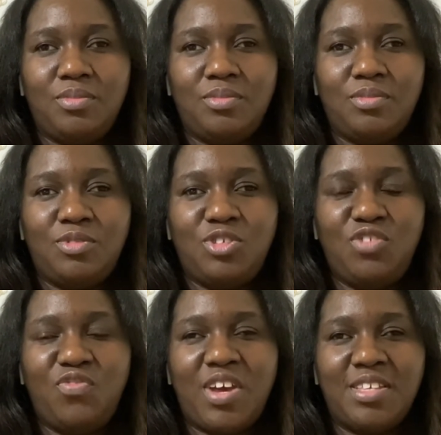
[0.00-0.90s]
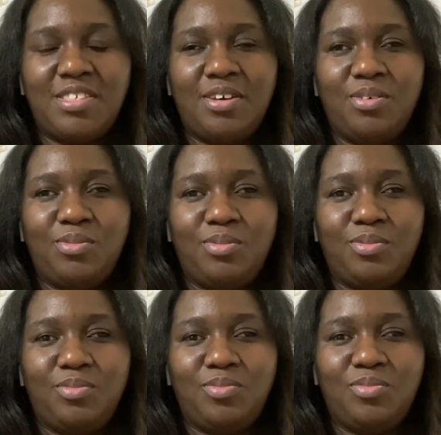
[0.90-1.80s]
She finds out
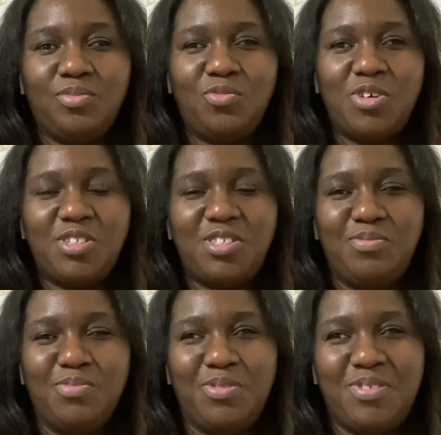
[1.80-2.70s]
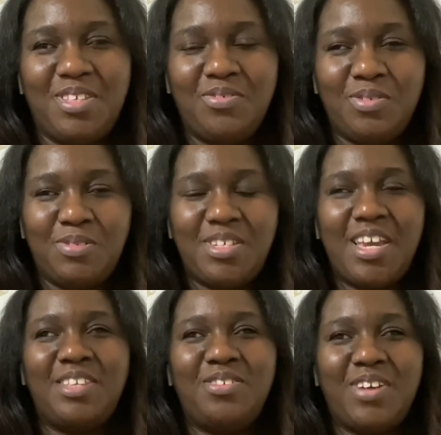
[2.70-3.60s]
once she moves in with him. She
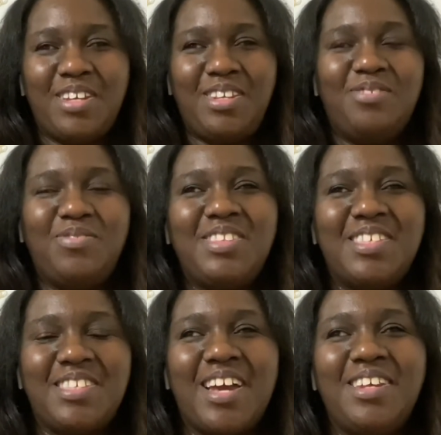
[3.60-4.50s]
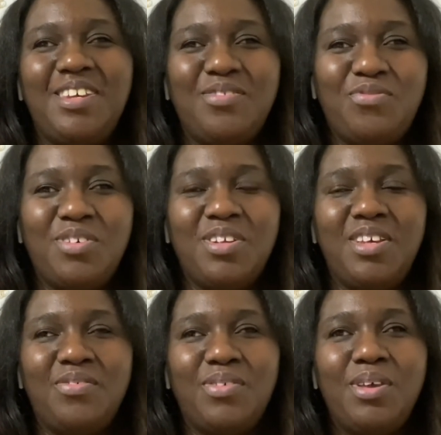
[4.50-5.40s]
had no idea what this guy did for a
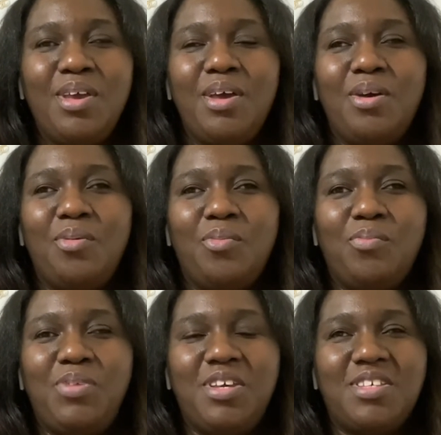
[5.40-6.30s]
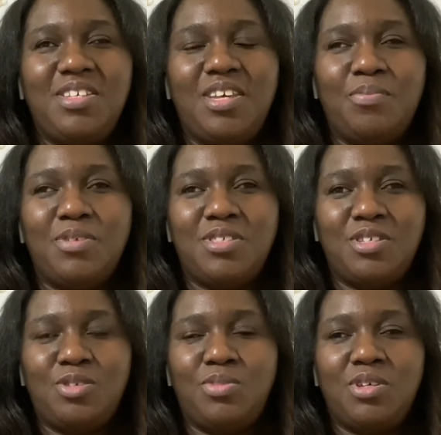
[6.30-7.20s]
living because he kept it such
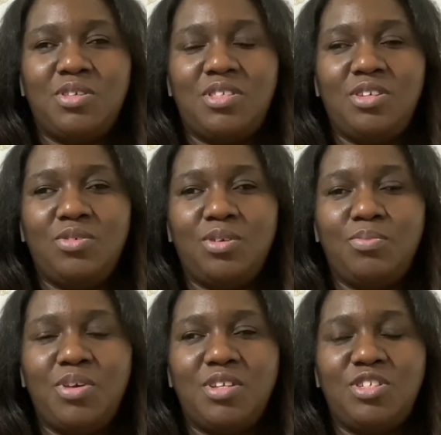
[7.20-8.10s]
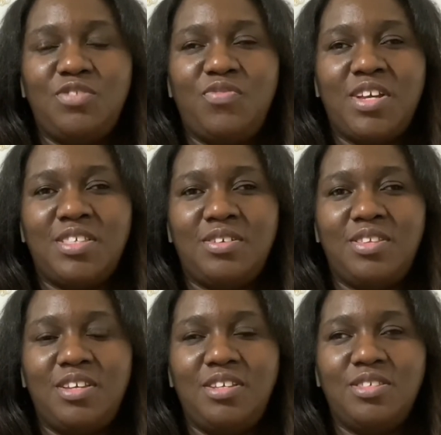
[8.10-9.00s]
a big secret. But she finds out
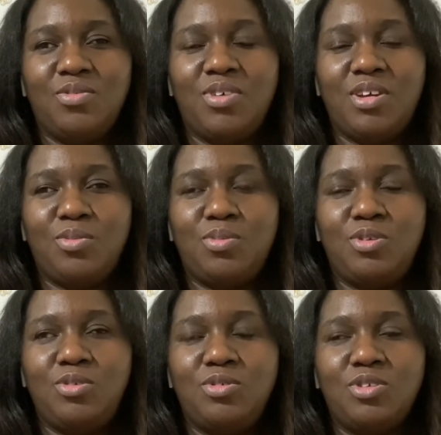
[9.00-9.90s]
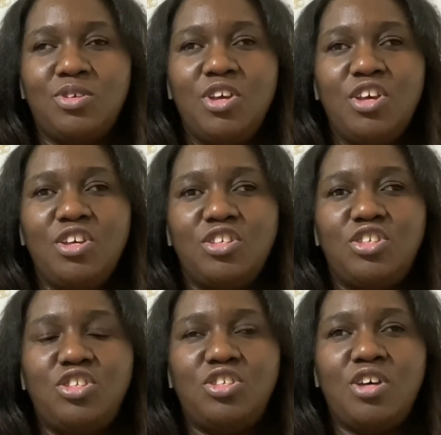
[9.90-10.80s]
that he's a record producer.
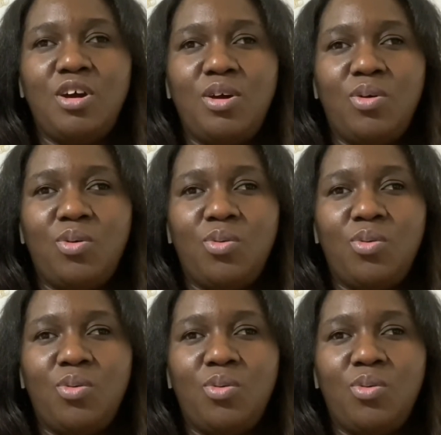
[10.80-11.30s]
So